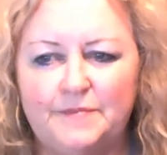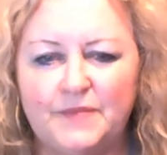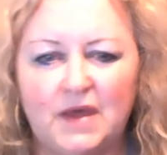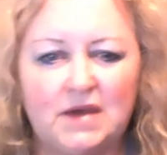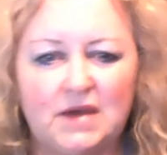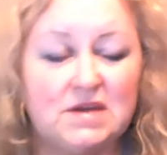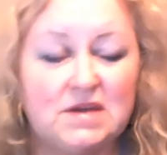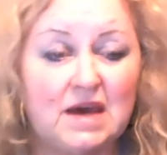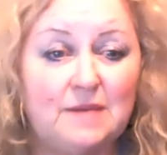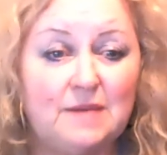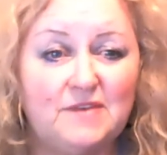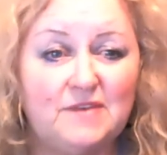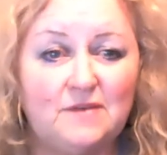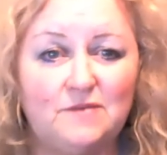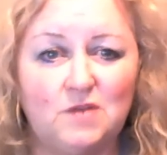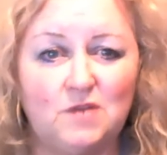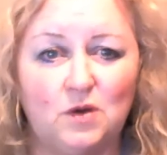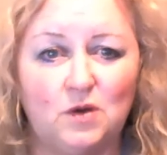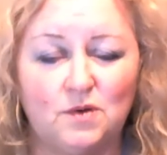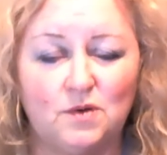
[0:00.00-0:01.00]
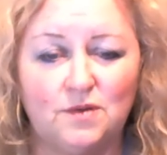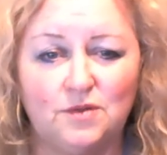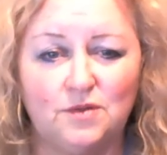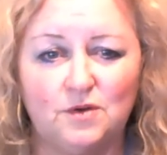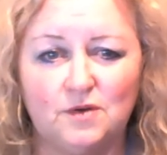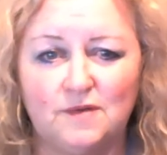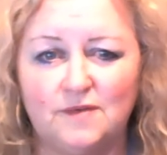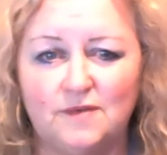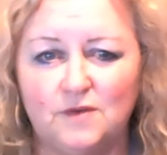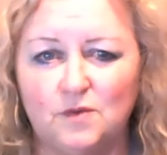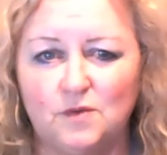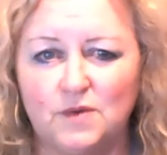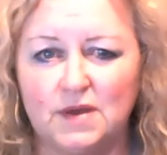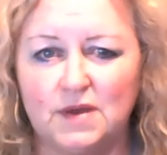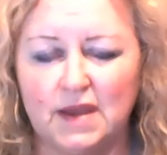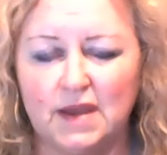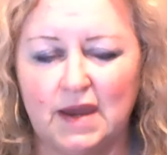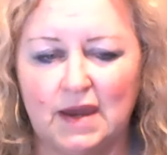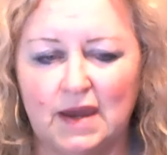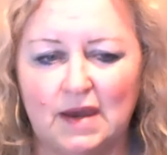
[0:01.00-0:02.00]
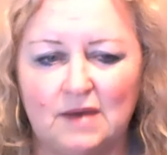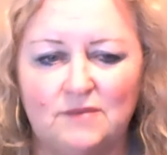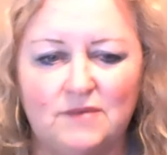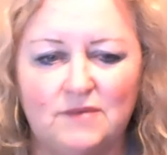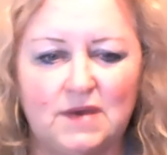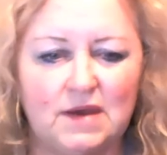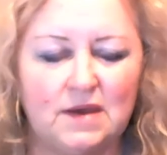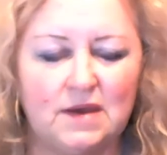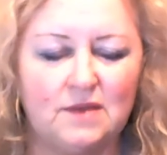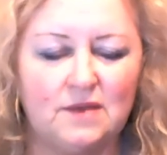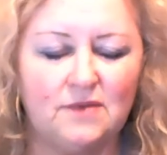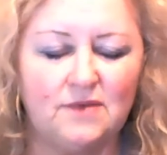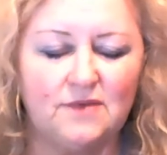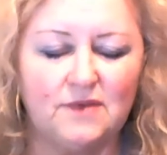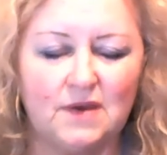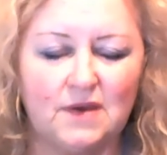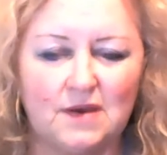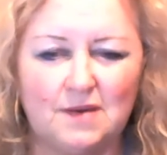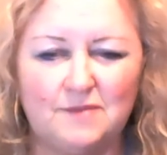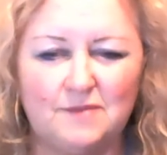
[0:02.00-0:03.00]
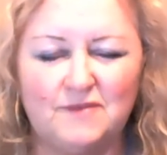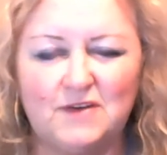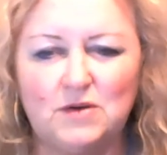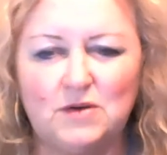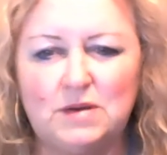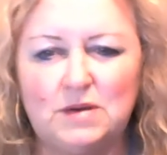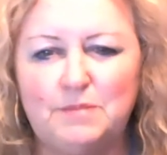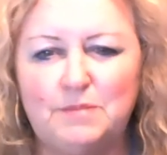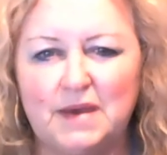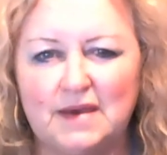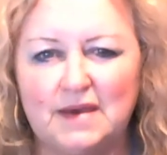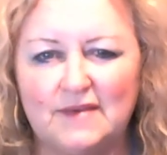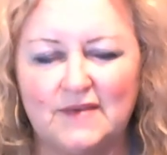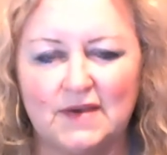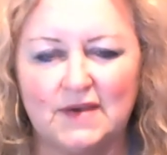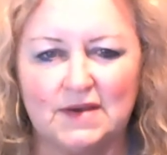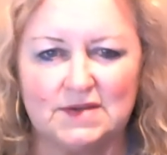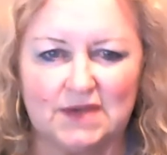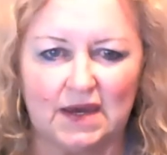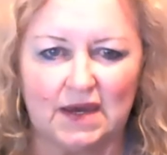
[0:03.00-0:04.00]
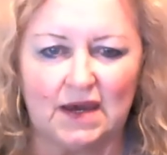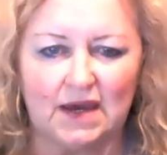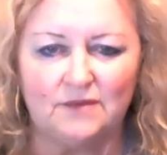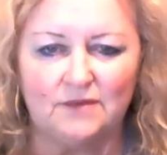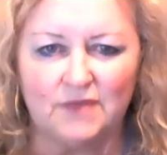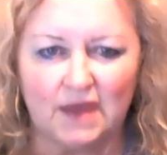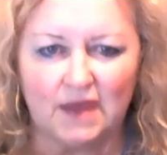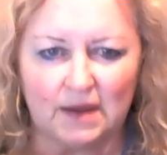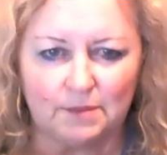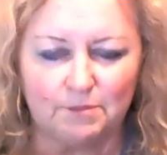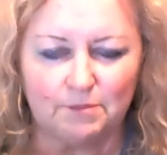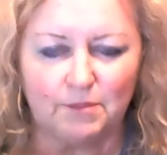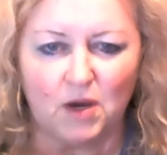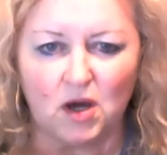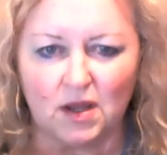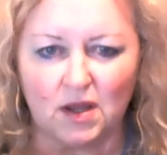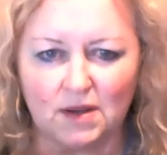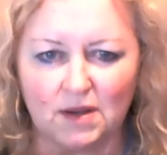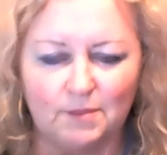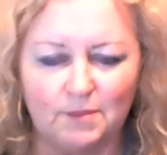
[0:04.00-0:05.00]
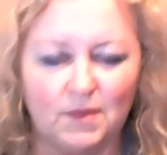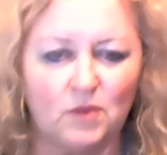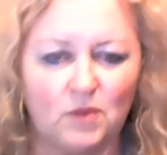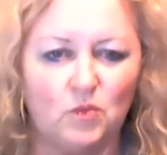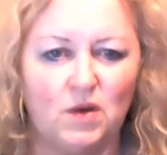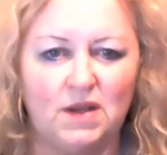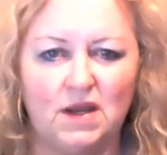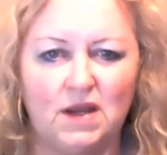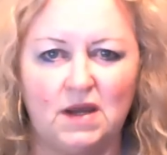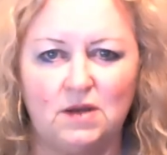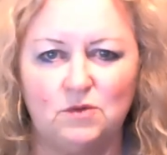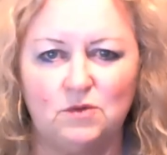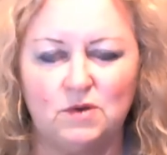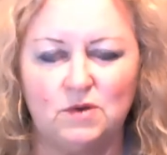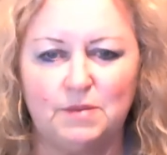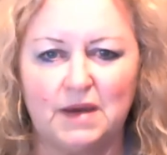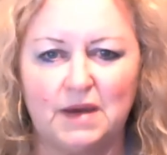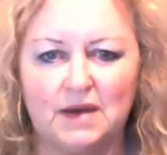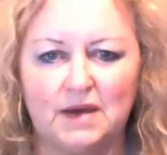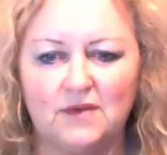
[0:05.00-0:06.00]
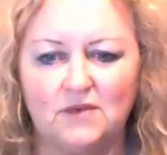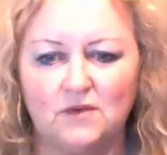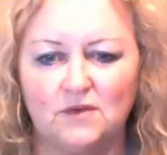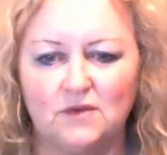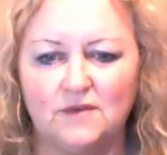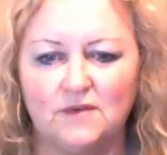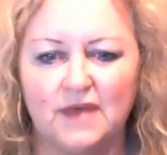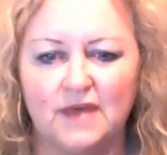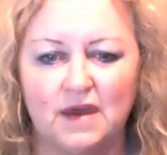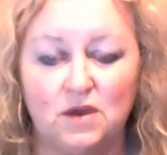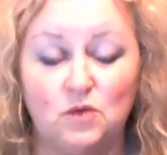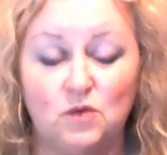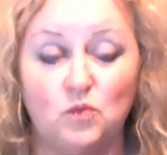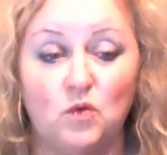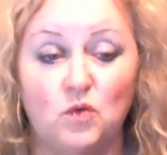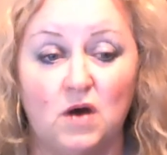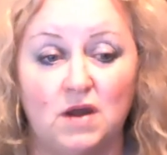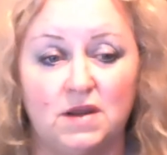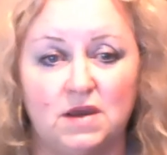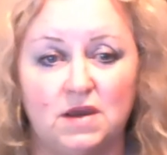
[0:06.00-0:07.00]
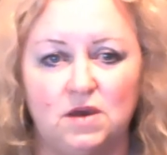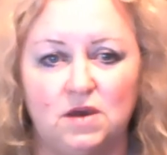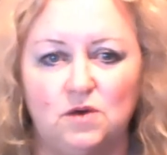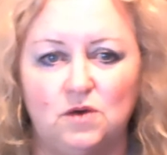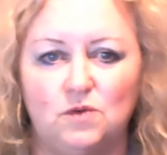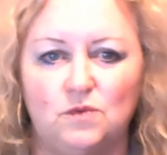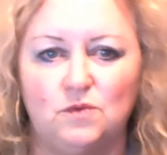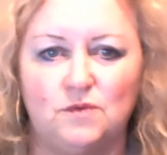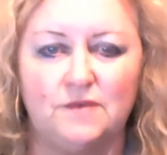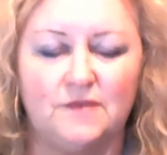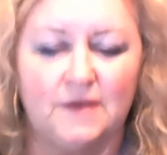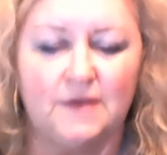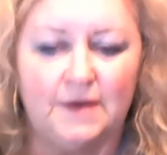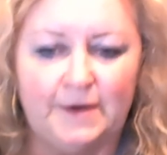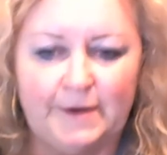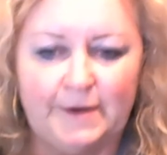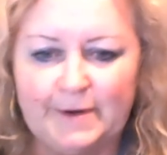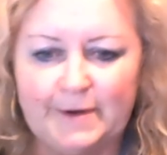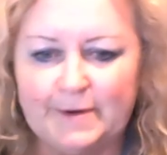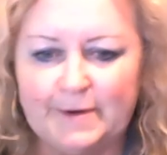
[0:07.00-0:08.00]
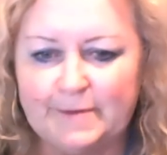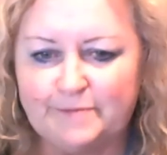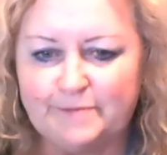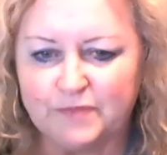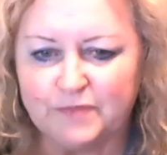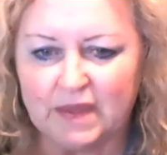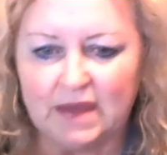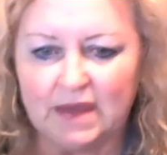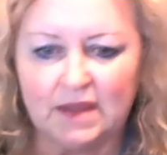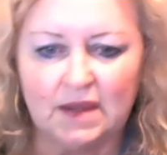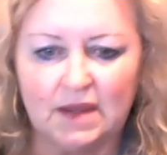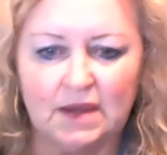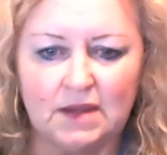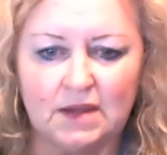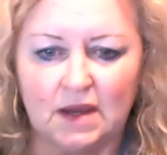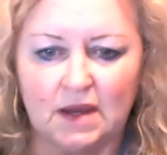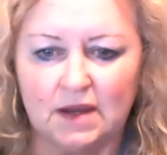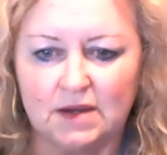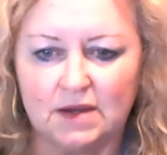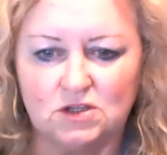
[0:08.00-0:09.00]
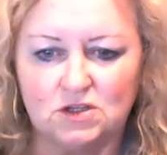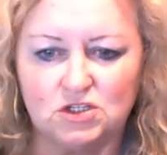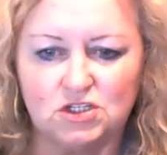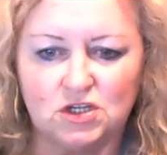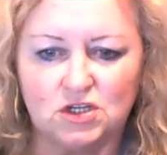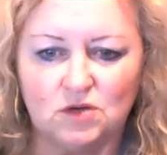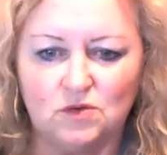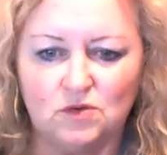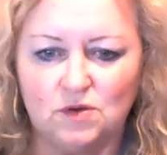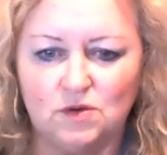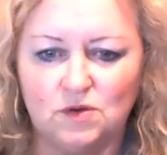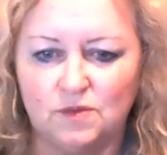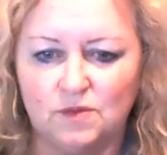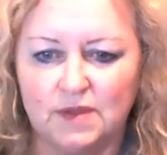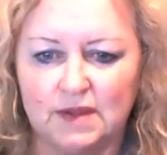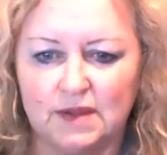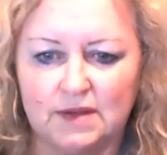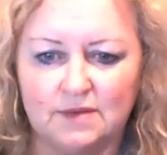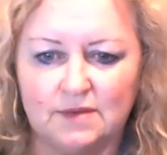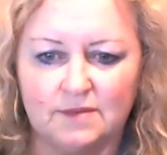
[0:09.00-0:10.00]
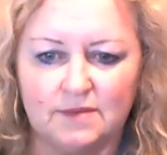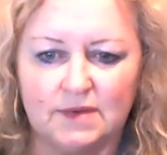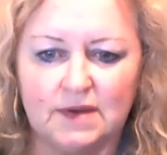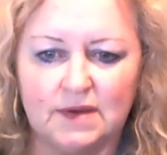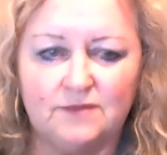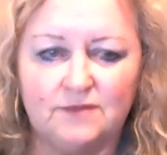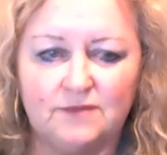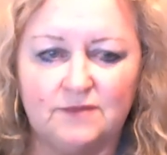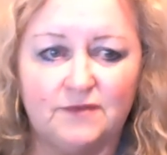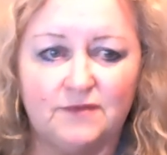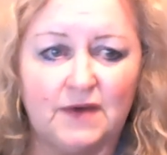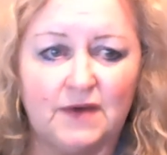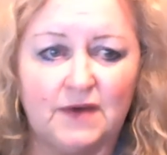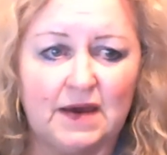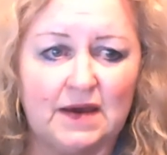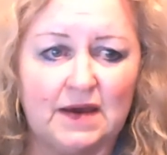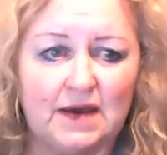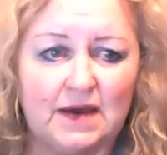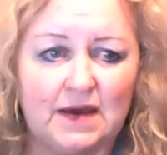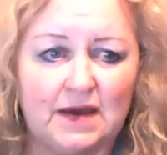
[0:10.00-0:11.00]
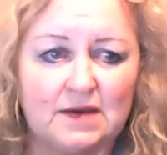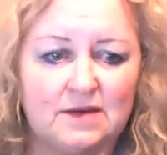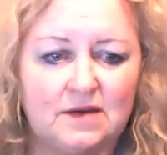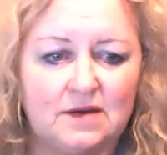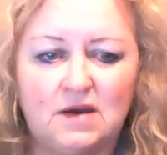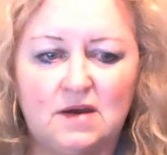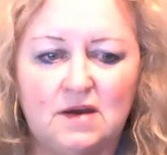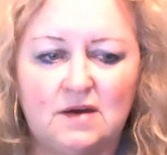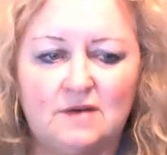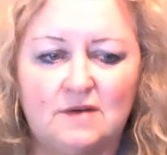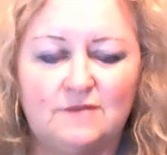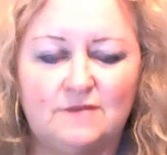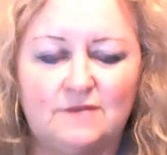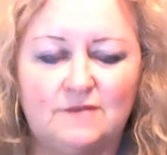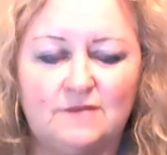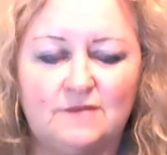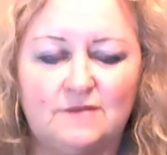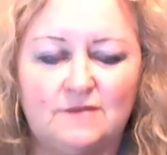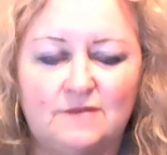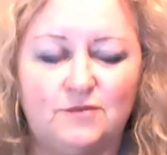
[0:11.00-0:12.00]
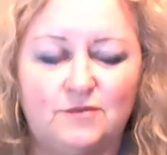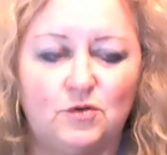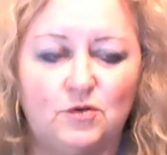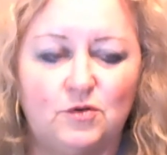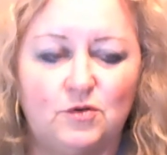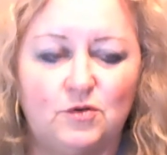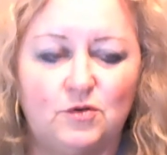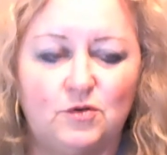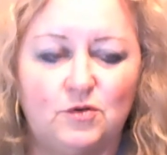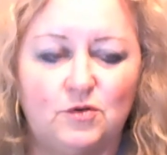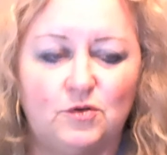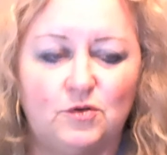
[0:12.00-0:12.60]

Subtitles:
types of lower thirds you can have. It's very basic to have that bottom 100 pixels that you want to use, and I can show you that in fact for